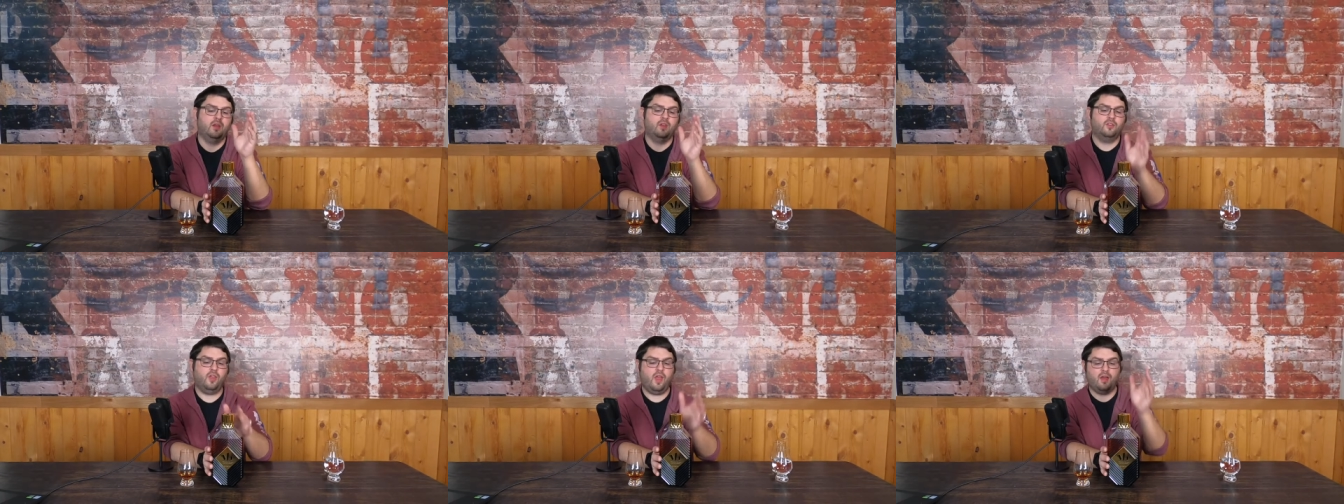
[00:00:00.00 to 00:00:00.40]

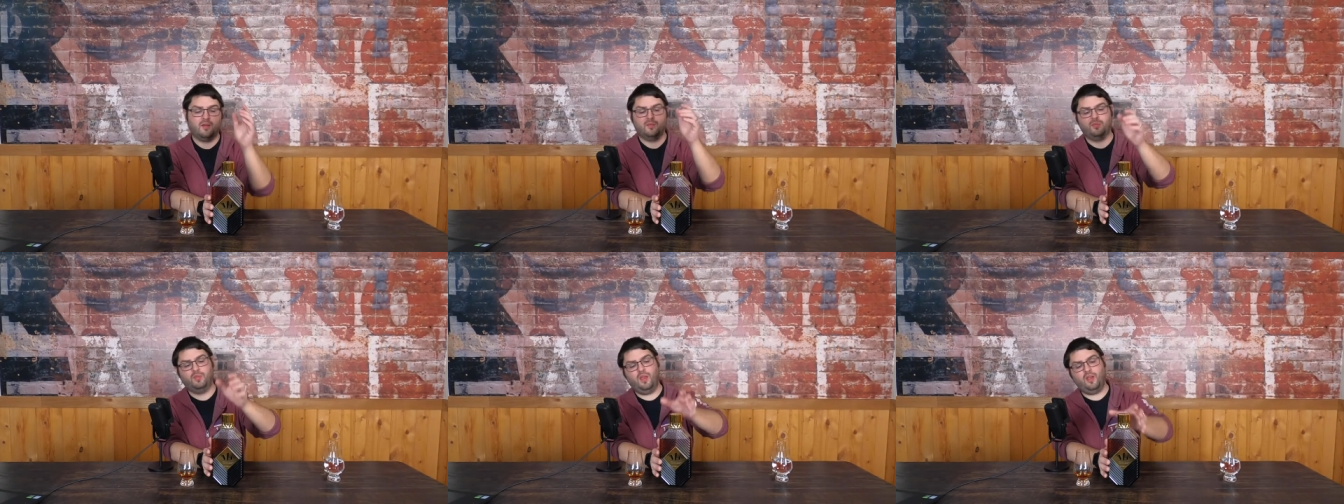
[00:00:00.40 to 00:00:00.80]
So yeah,
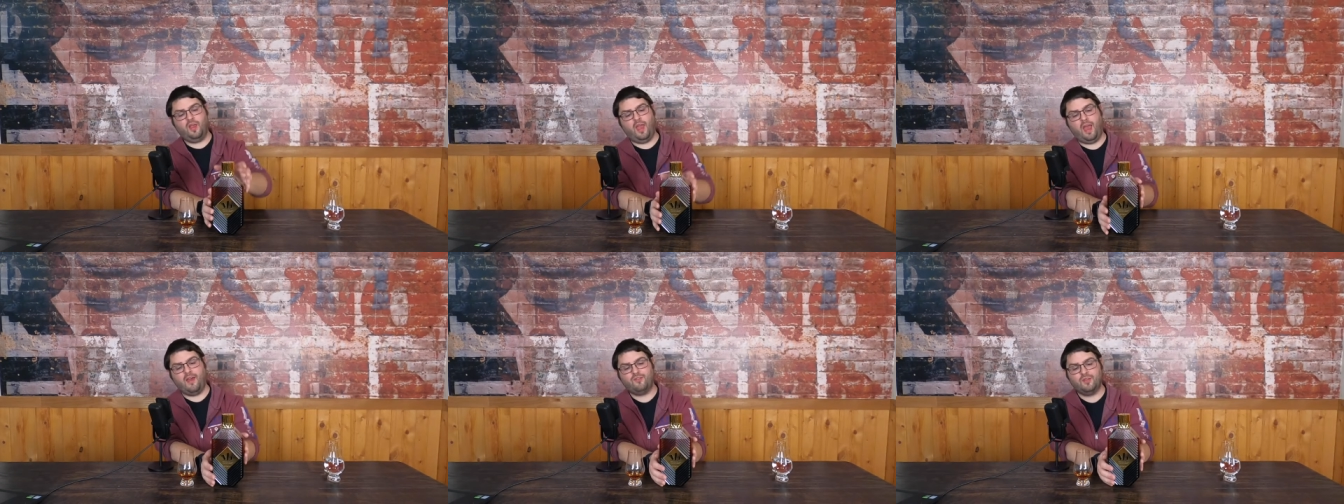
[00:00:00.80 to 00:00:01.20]
there you
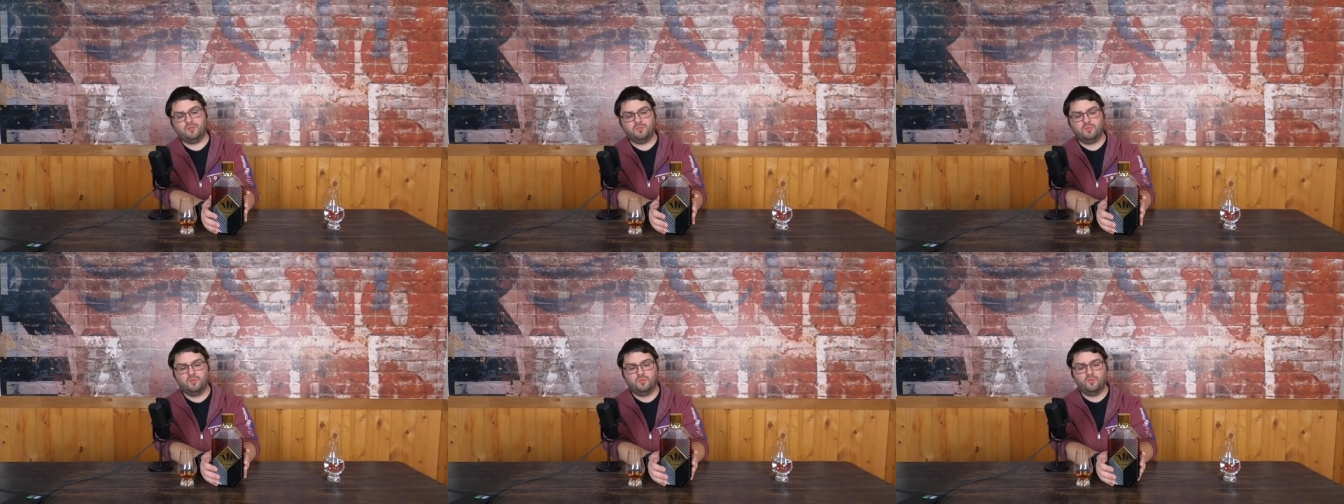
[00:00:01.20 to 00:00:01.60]
have it.
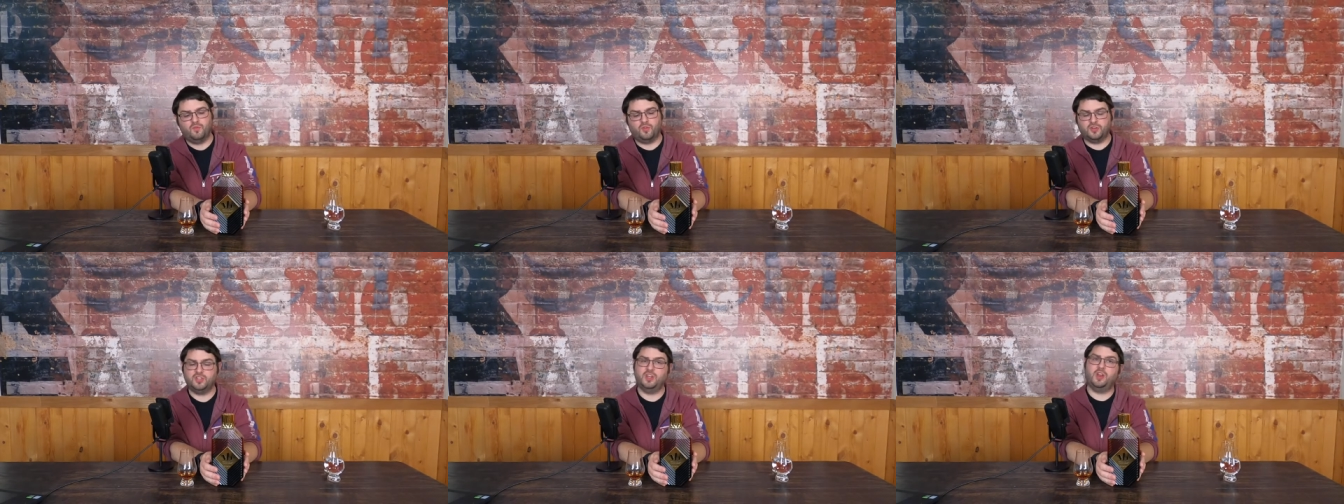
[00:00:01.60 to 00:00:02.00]

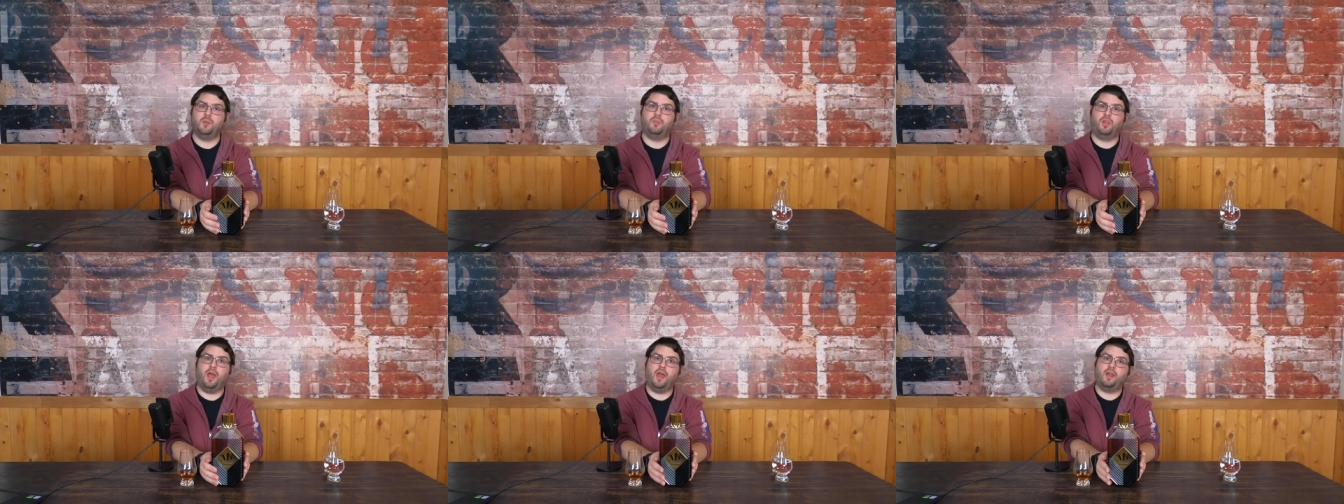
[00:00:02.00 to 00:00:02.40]
Virginia
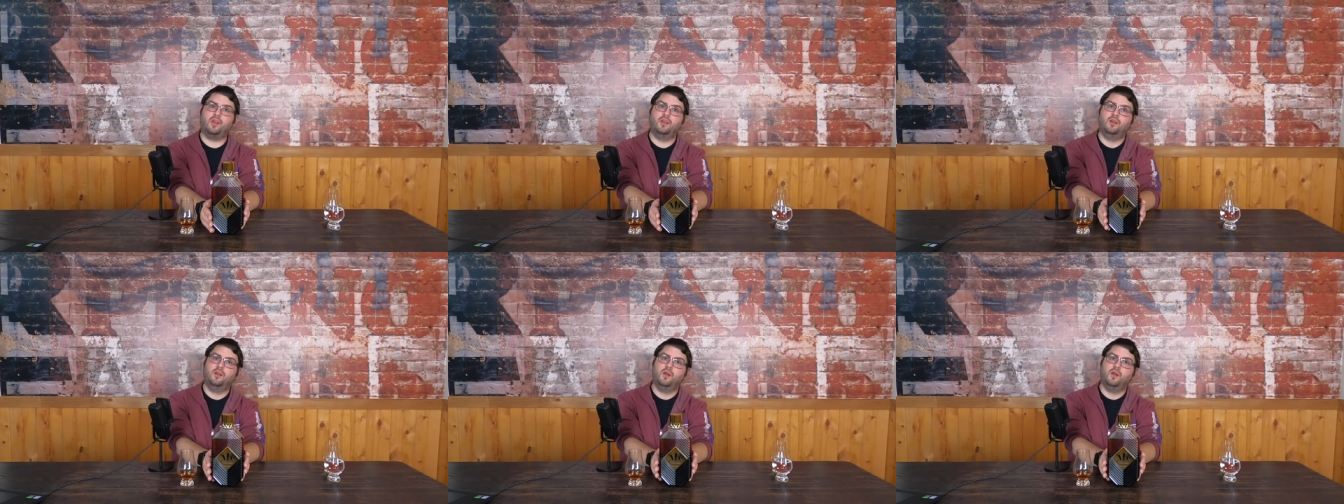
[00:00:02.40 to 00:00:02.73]
Black